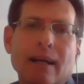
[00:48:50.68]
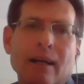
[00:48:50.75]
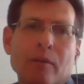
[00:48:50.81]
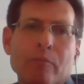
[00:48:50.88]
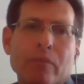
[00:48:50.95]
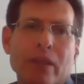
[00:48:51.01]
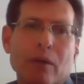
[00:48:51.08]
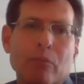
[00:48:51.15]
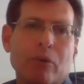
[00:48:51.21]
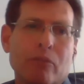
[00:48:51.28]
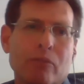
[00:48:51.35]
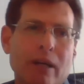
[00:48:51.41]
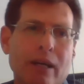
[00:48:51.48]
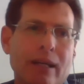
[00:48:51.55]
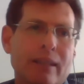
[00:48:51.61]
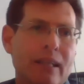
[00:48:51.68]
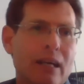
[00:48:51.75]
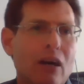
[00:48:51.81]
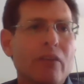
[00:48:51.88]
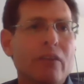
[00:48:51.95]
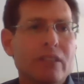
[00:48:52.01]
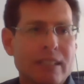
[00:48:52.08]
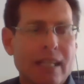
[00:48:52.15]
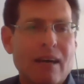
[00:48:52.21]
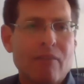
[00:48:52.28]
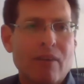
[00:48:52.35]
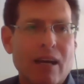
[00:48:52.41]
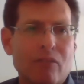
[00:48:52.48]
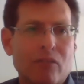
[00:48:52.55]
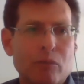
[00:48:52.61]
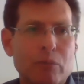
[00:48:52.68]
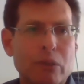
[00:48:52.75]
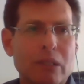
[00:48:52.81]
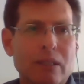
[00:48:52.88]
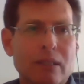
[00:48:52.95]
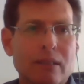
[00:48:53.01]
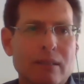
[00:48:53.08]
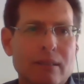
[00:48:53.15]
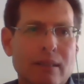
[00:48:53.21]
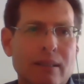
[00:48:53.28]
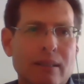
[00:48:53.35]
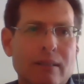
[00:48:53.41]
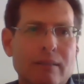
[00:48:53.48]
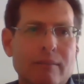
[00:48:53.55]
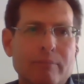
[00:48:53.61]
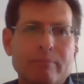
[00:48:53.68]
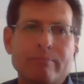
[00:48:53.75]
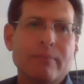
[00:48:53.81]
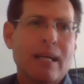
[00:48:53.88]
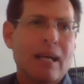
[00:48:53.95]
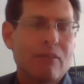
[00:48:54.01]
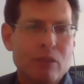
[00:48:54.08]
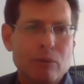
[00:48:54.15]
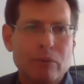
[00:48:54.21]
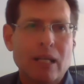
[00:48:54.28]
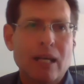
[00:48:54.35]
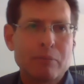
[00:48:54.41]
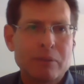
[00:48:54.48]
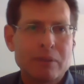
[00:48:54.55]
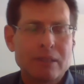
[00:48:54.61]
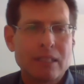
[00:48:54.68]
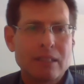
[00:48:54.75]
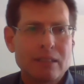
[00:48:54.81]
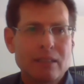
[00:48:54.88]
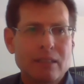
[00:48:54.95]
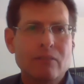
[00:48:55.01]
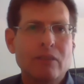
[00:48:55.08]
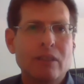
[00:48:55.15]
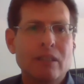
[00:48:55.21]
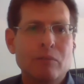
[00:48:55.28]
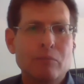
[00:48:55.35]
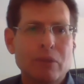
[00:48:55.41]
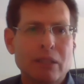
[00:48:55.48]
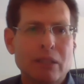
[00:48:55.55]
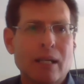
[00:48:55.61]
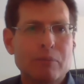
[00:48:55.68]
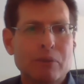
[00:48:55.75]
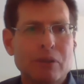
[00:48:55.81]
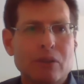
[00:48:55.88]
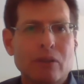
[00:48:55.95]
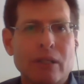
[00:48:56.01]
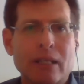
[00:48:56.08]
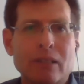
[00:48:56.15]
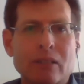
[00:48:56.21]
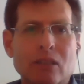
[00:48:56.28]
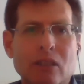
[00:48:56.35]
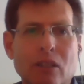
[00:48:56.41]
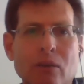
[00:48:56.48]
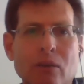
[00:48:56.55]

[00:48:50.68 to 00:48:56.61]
that provide. All the staff have to be have some adoption sensitivity and be adoption trained. So